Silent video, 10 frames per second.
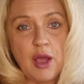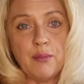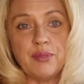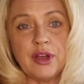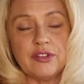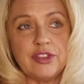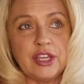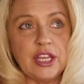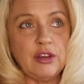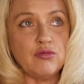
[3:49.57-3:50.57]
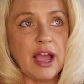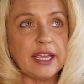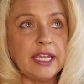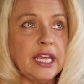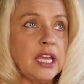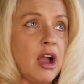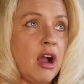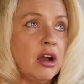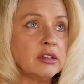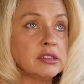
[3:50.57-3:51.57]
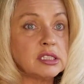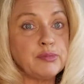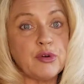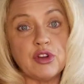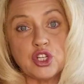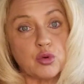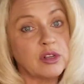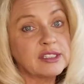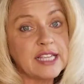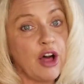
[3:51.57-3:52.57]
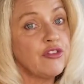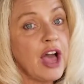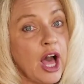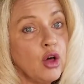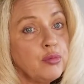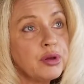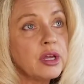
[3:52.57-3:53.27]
but the ranking on spiritual self-help